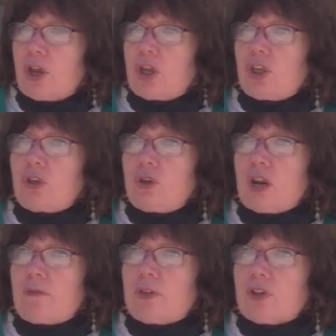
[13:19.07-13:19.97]
You do
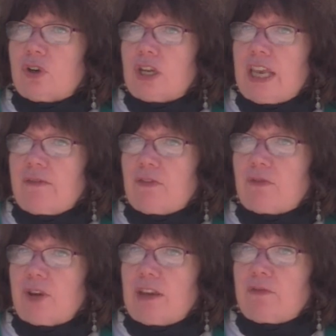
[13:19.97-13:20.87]
not return evil
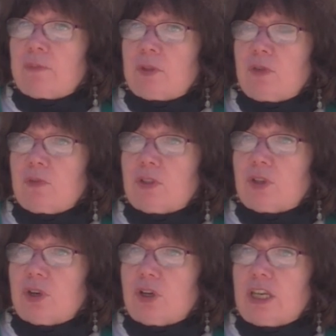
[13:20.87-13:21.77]
for evil, but you
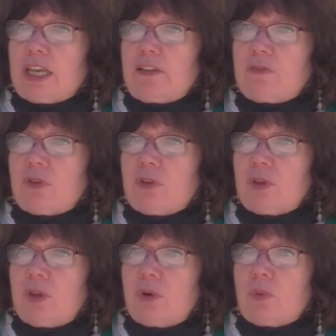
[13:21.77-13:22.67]
return evil
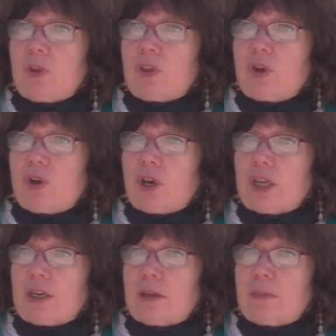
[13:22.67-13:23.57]
with good
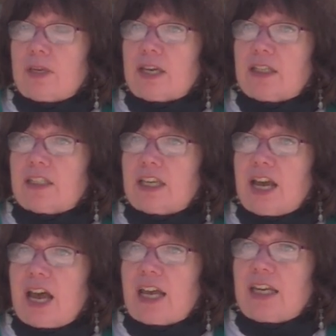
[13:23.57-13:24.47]
because
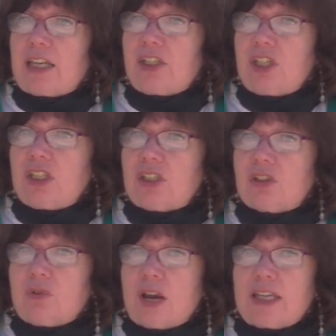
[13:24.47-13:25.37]
God in Jesus
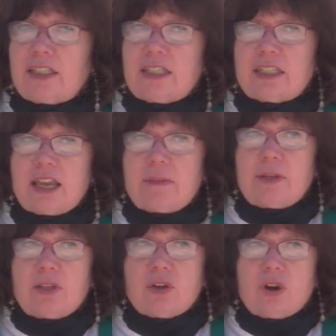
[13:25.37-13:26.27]
Christ has come
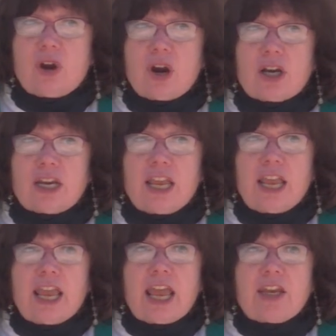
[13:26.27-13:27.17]
into your heart
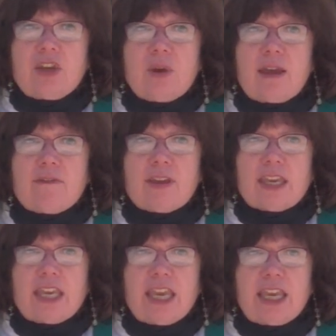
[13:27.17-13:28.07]
and you have a
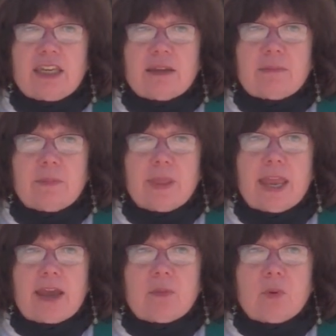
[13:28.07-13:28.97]
kingdom
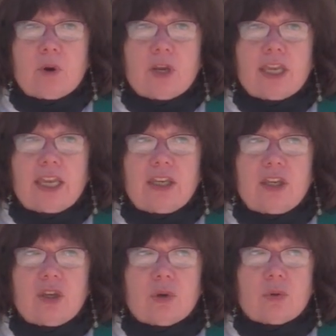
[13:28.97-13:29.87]
at work in
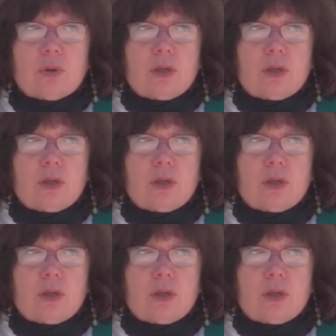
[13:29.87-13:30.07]
you.